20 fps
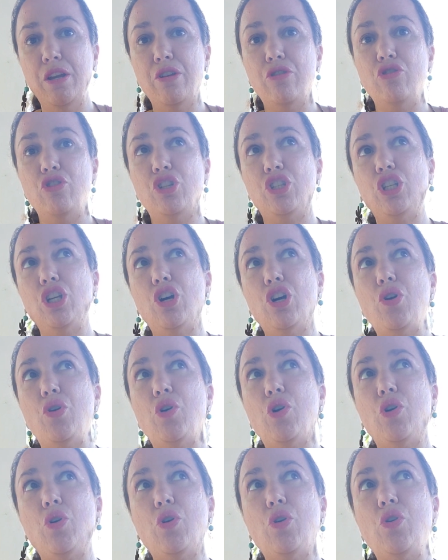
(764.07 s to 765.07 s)

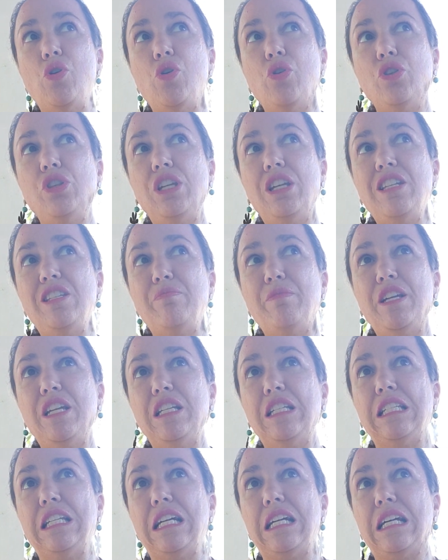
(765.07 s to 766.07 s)
So this
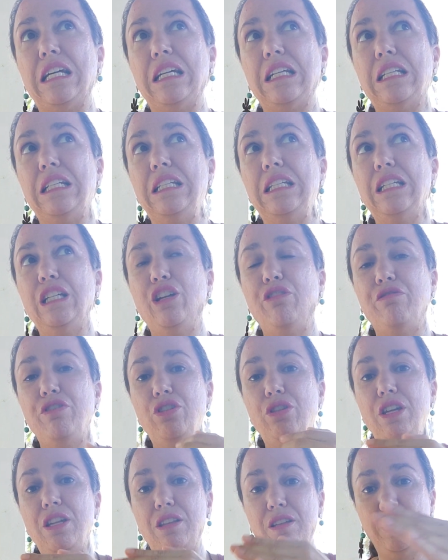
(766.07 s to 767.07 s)
means that if
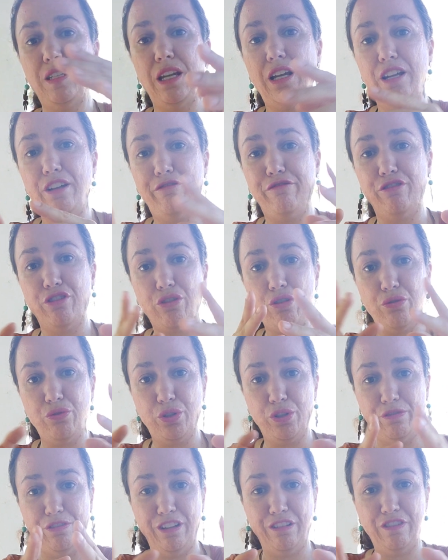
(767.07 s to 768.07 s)
you didn't save for
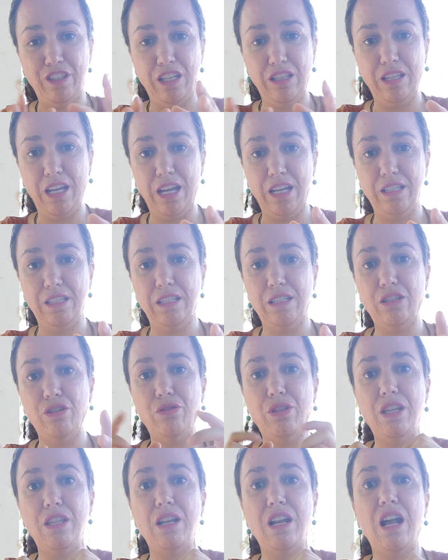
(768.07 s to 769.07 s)
those 15 days and you
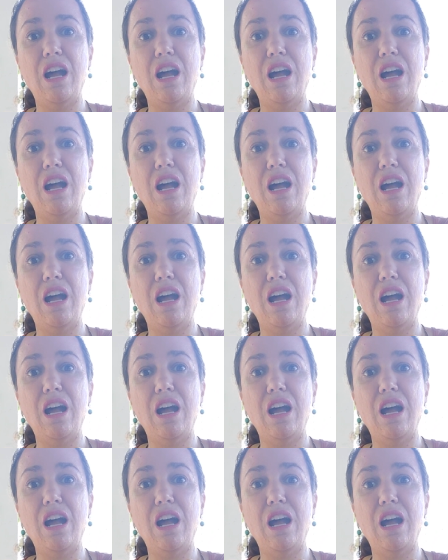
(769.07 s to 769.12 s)
didn't